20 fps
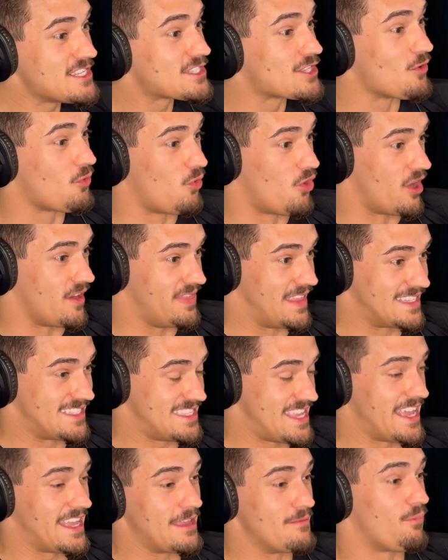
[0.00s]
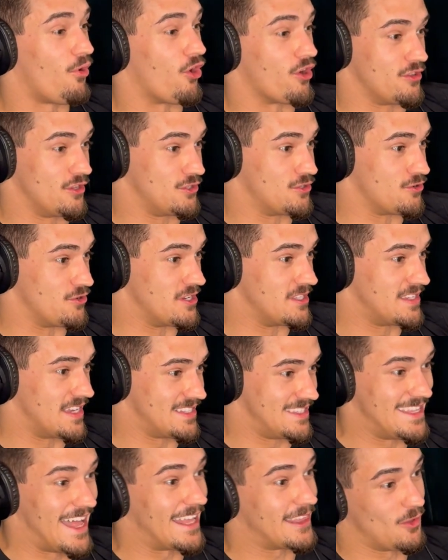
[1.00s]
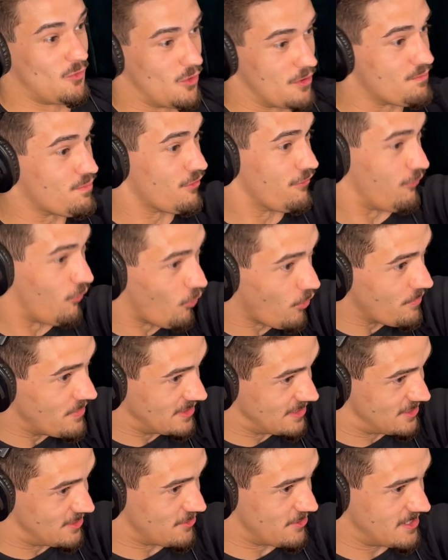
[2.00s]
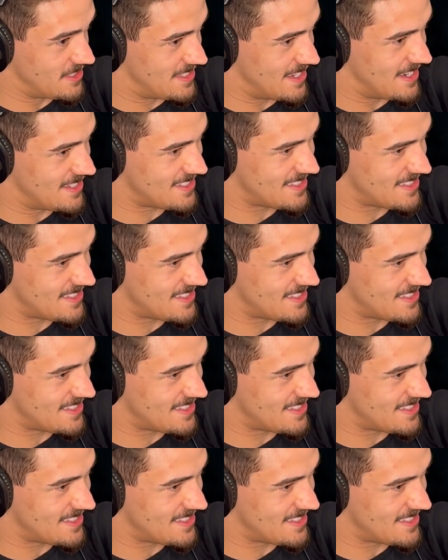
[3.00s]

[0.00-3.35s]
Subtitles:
the one that's taking part in the Turing test, not the one performing the Turing test.